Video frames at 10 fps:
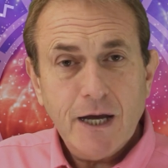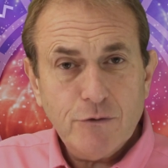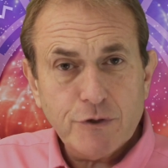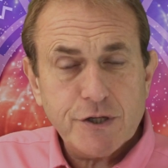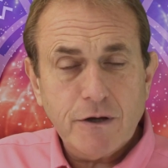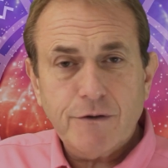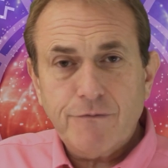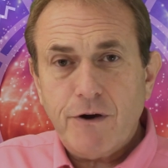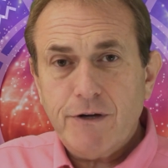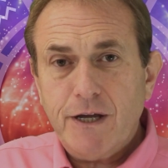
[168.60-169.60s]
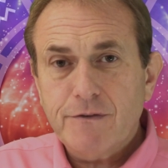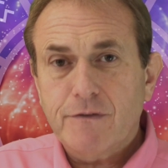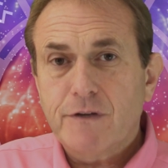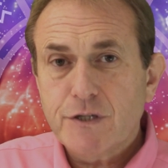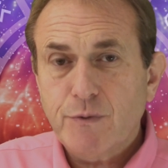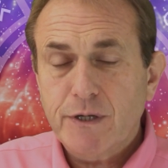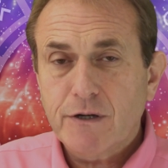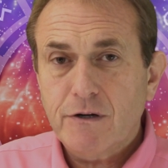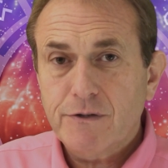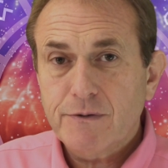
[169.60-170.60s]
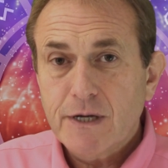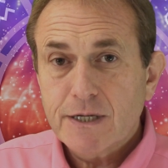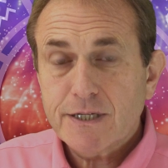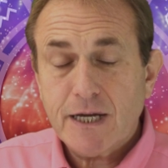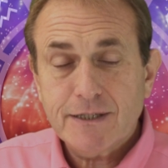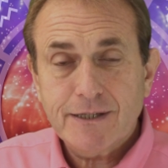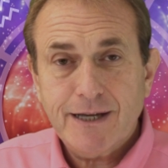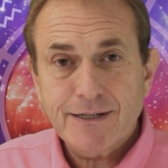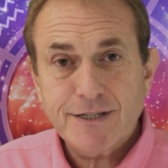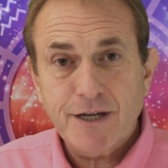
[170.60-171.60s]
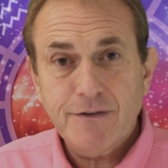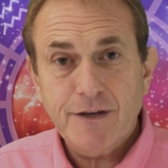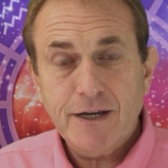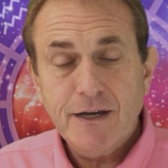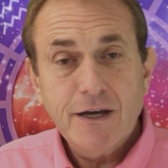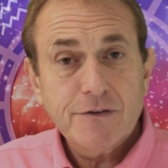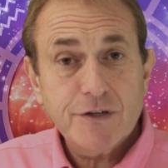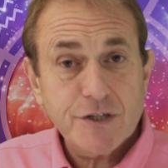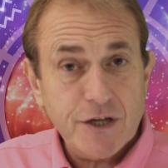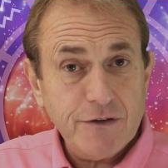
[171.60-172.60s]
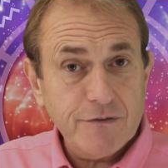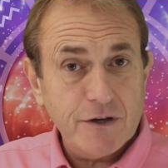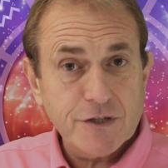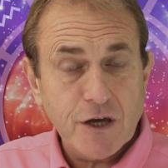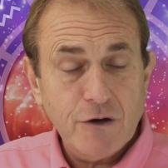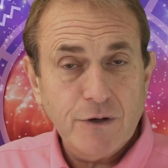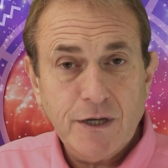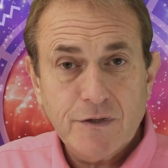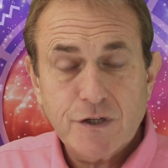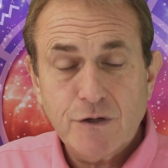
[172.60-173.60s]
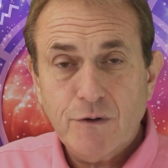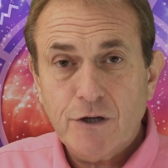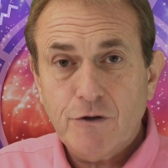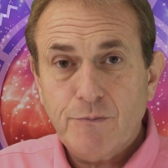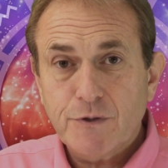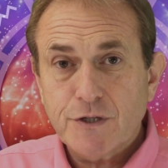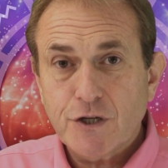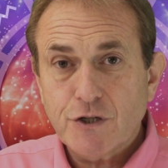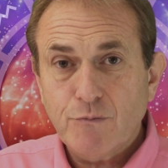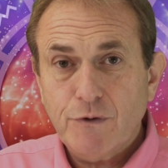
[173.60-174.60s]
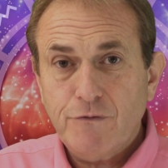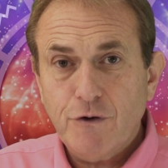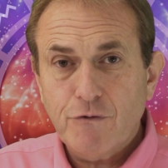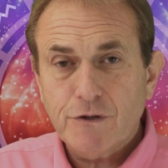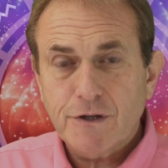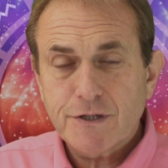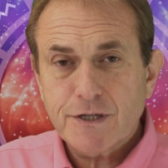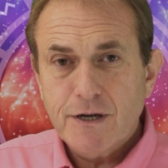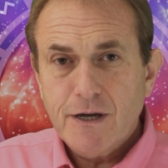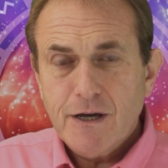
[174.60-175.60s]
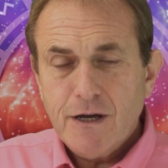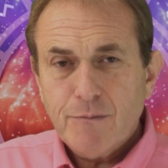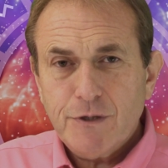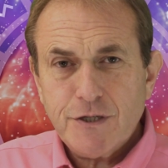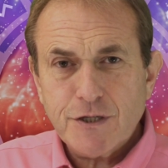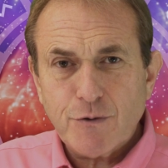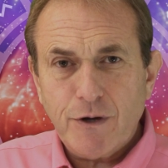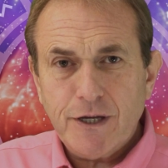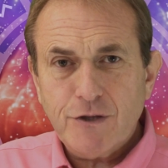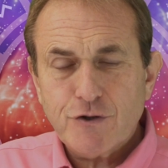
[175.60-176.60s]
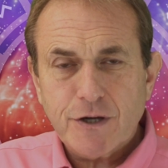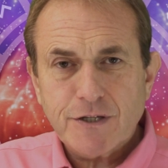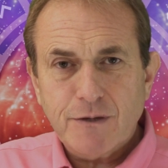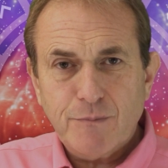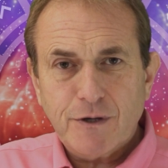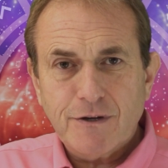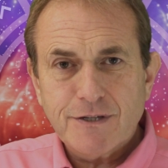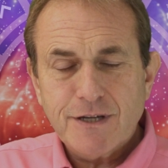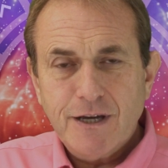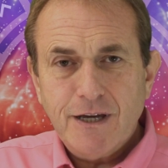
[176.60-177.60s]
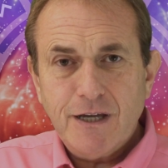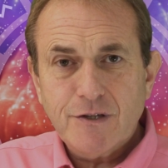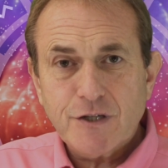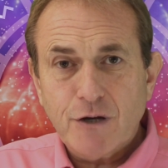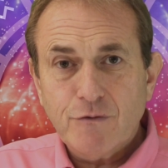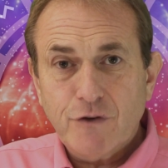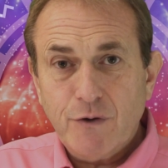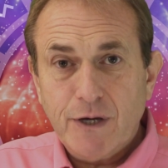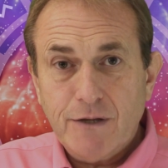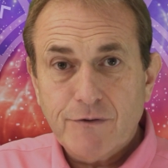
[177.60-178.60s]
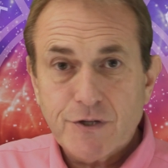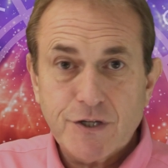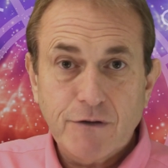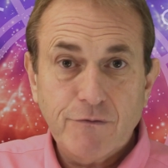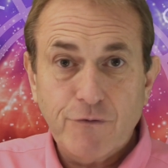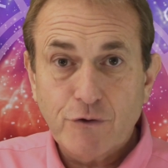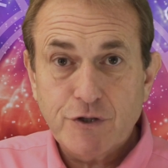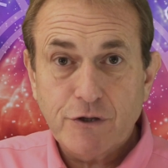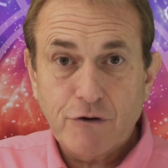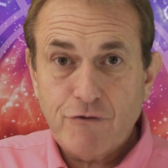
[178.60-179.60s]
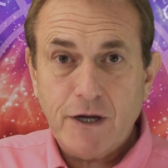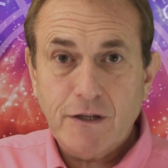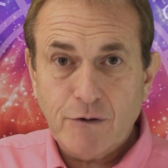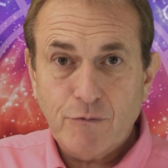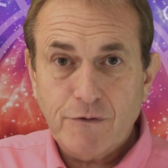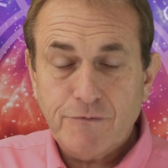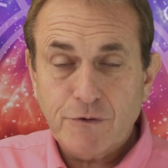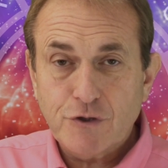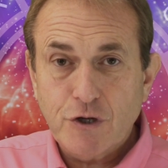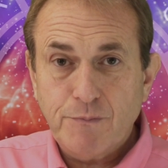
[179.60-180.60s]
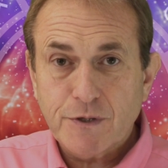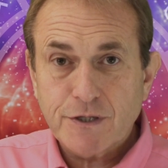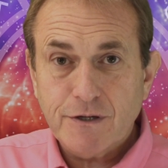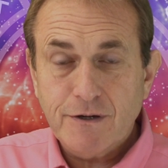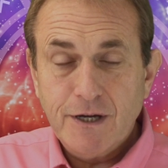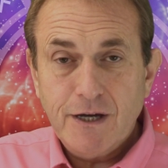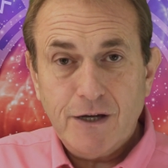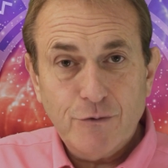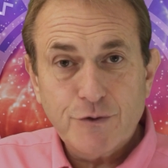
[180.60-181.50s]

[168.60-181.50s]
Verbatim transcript: And also at the very end of this week, on Saturday and Sunday, the Sun does go into an opposition with Uranus. But this is quite interesting because in so doing, the Sun's forging a great link with Jupiter and